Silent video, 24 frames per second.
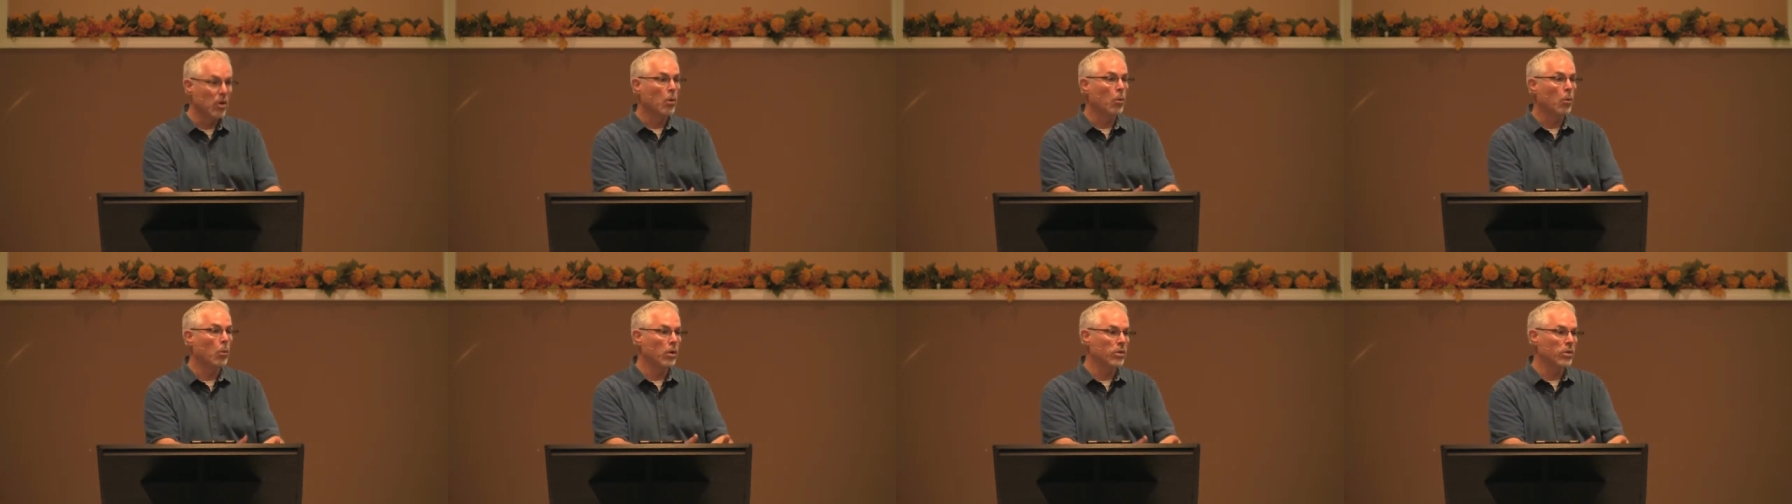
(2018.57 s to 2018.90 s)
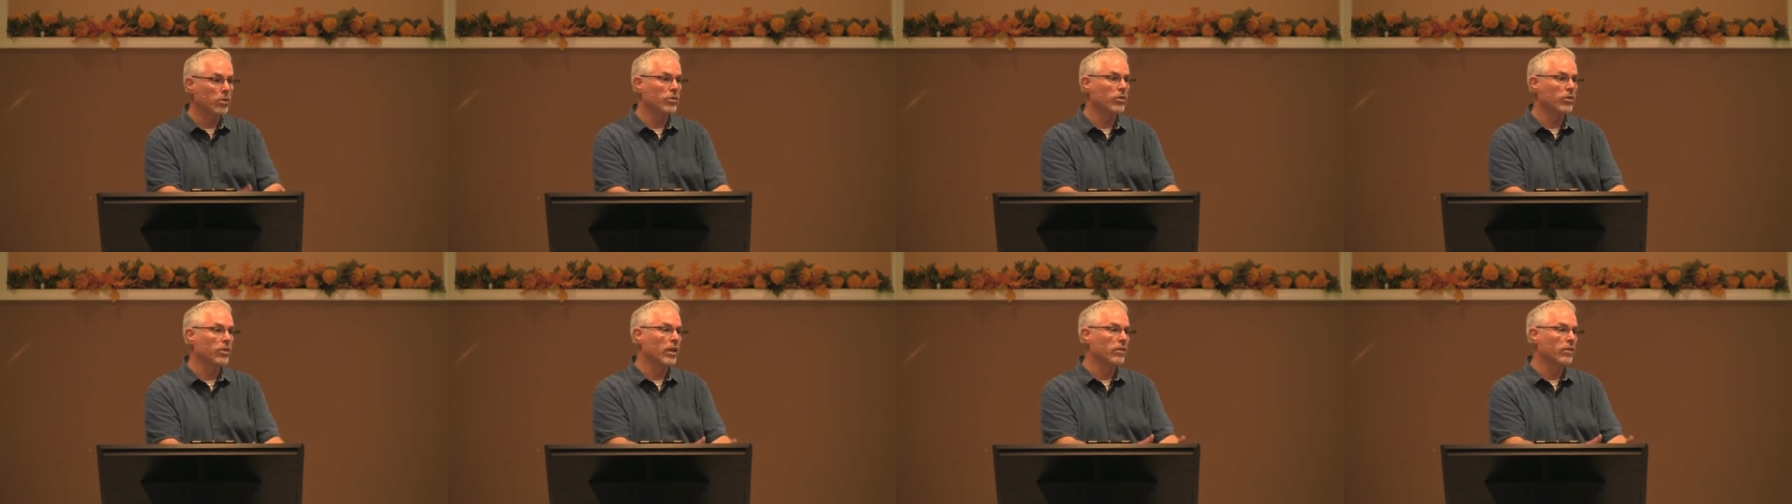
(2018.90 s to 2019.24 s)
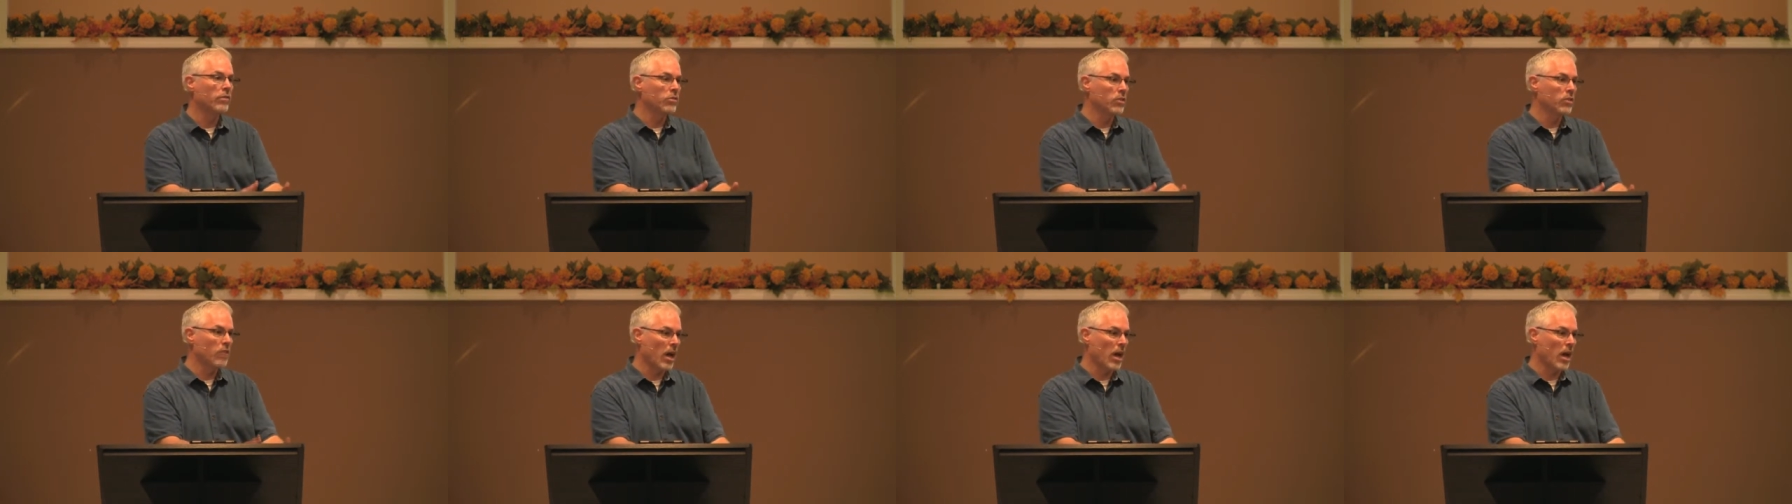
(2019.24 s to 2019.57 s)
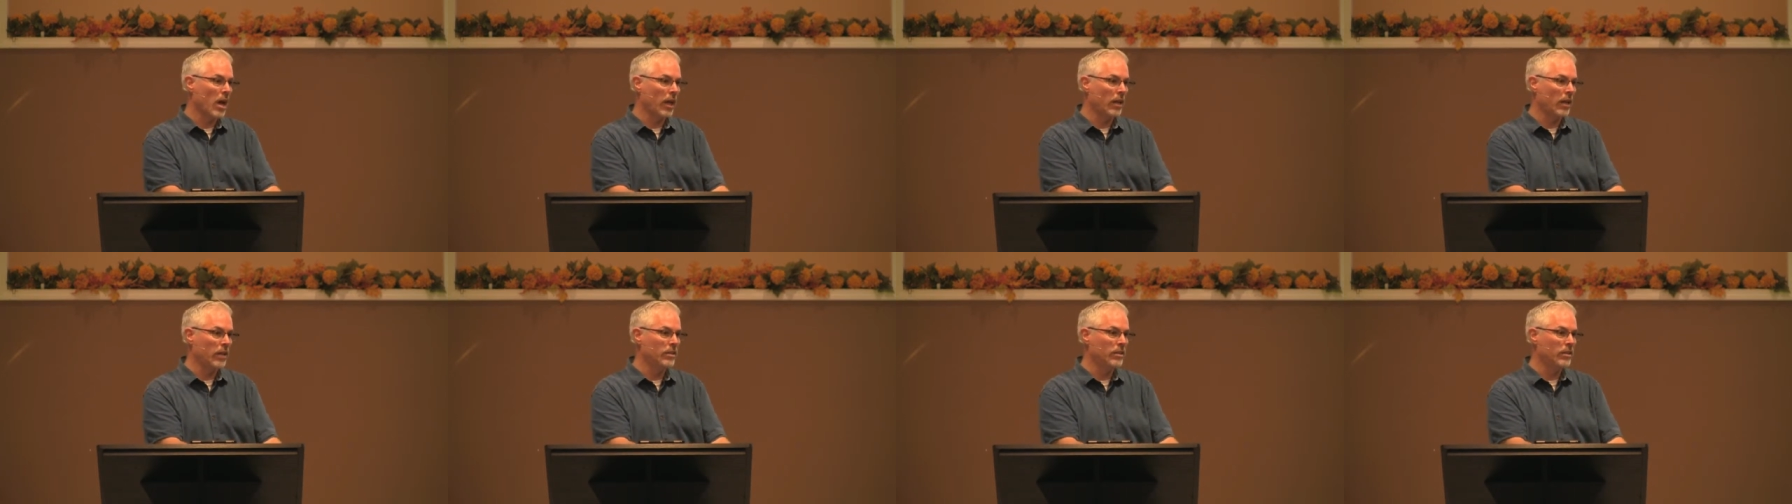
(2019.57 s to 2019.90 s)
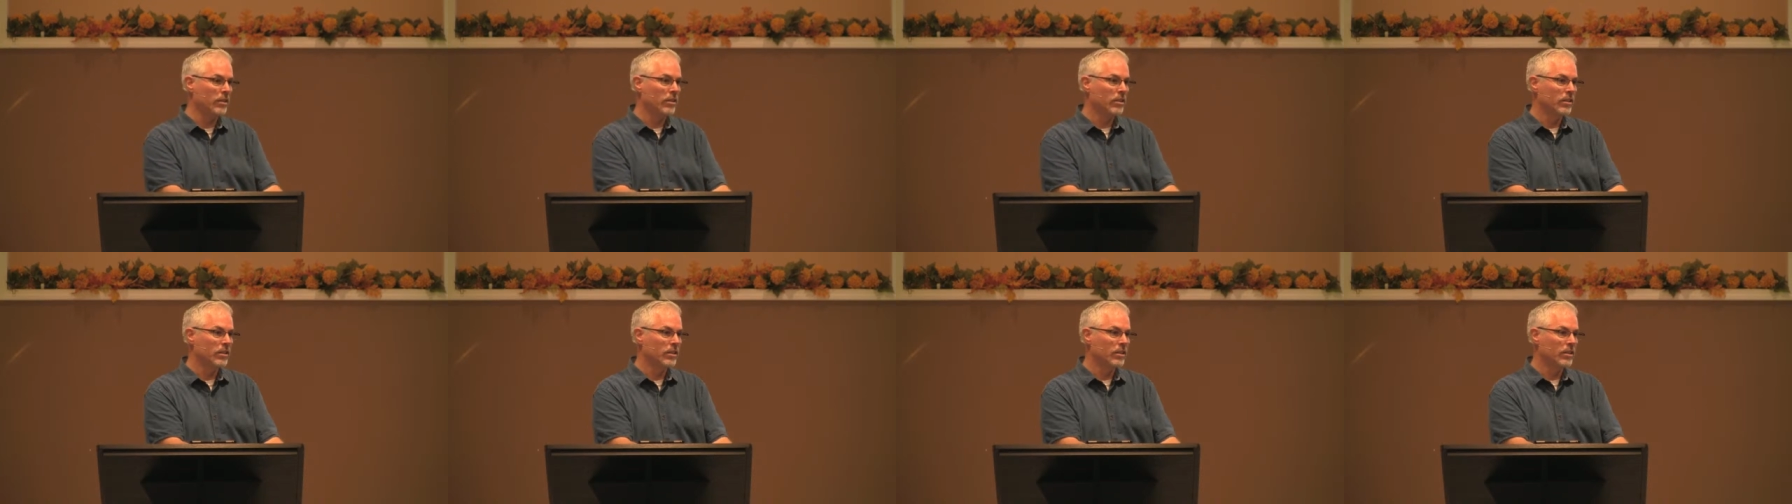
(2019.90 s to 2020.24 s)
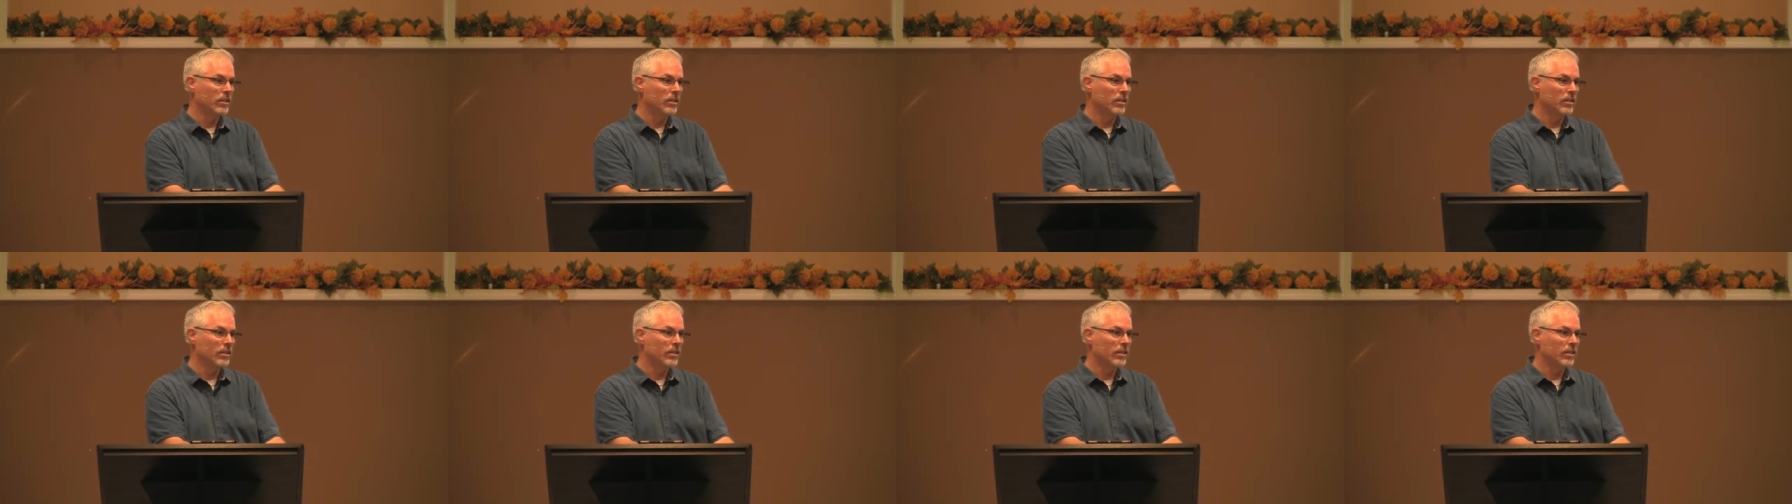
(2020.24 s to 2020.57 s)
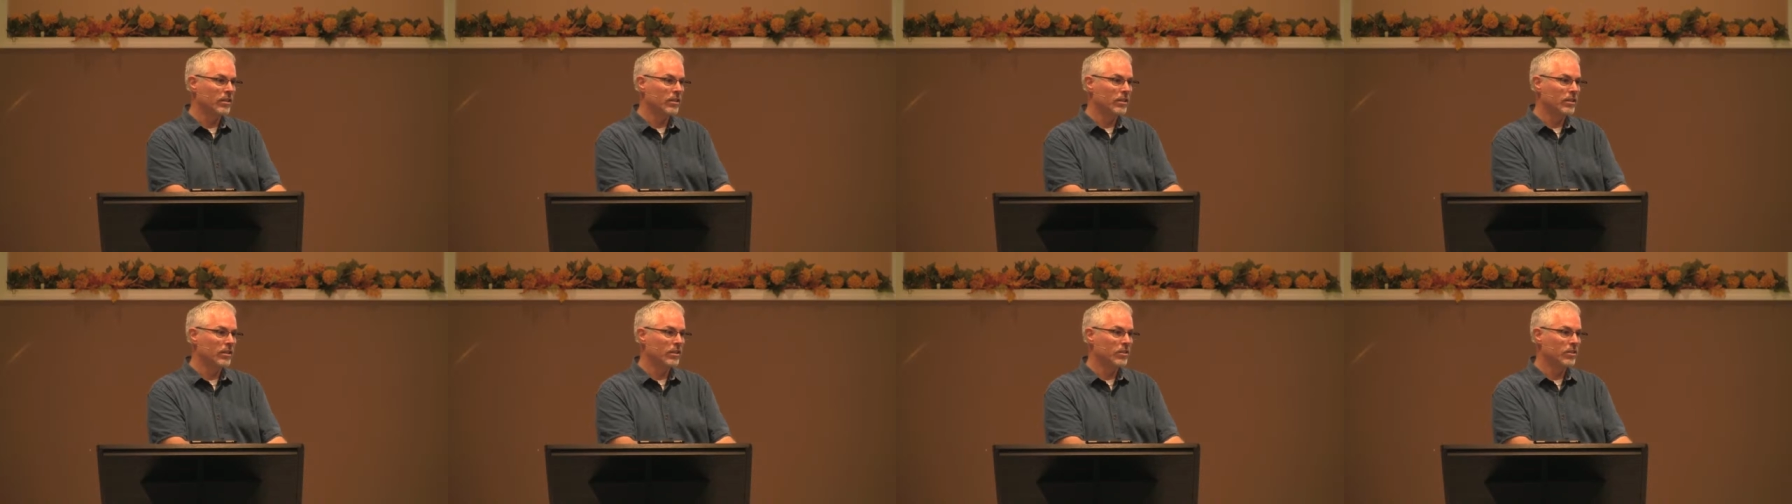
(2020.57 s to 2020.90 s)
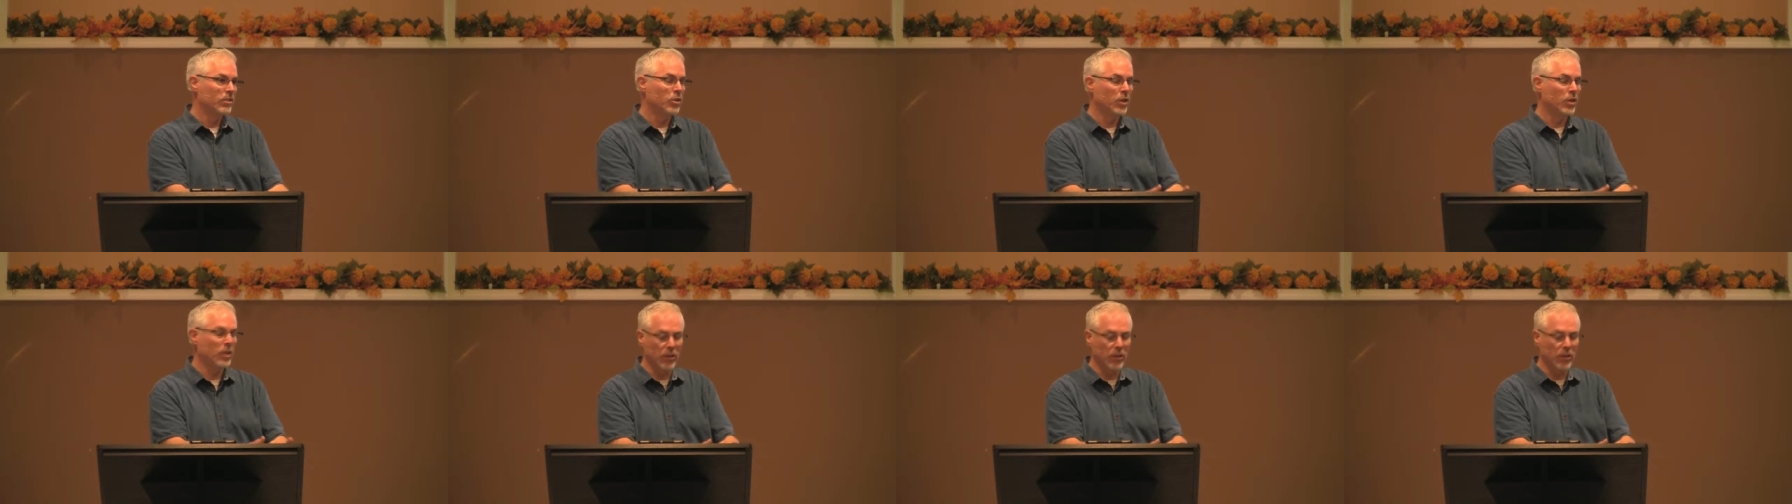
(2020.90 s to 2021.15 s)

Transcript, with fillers: once they've died to